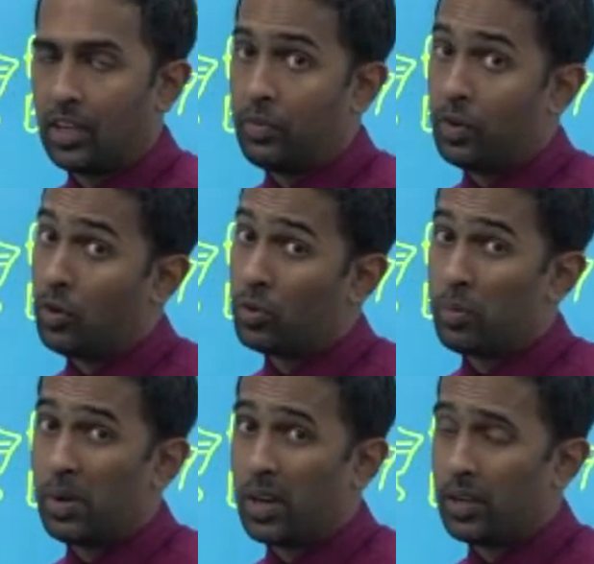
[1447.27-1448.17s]
If you go to
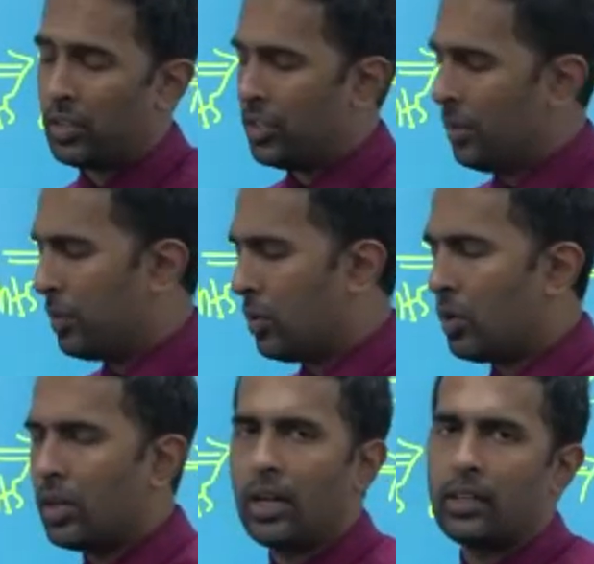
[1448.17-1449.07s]
a partnership,
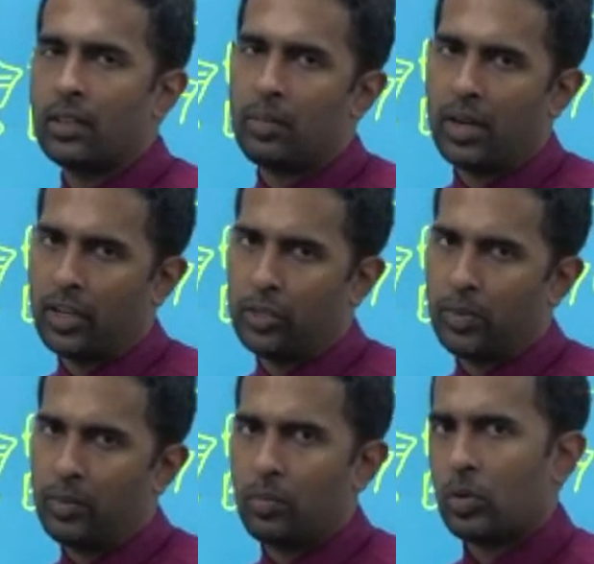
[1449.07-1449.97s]
owner and the
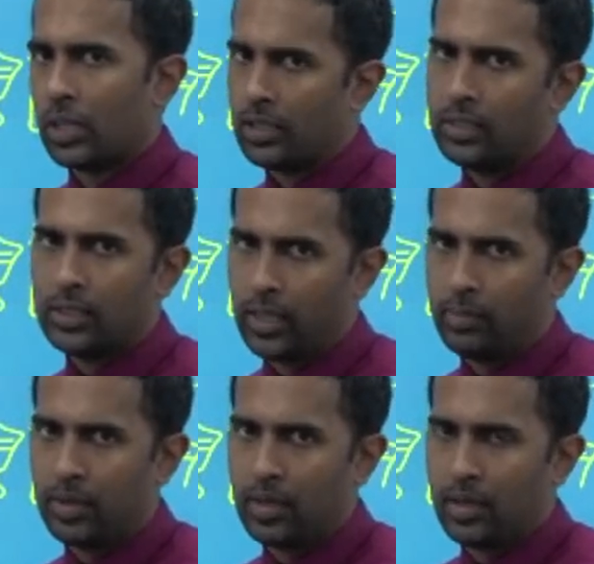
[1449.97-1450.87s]
management both are the
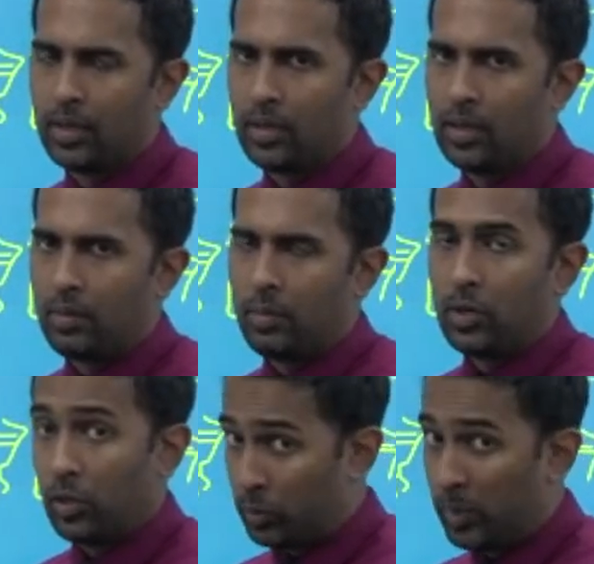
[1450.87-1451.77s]
same,
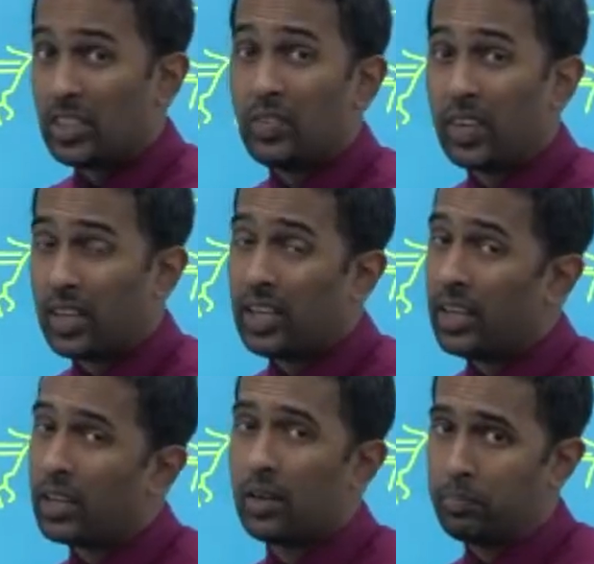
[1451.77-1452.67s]
but not specifically
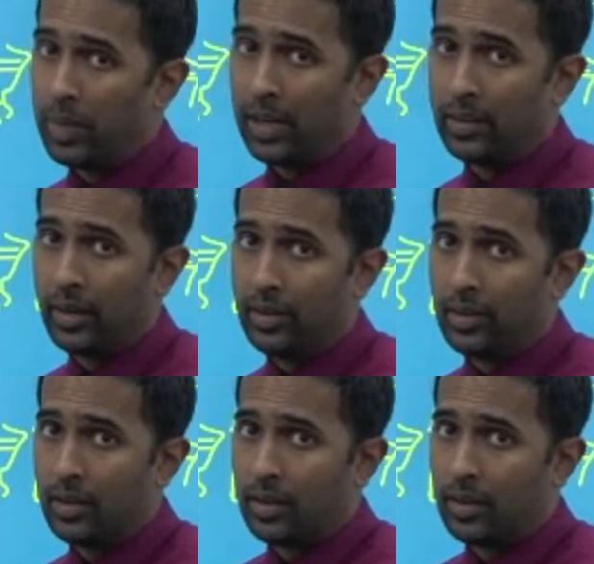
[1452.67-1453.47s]
in a company, right?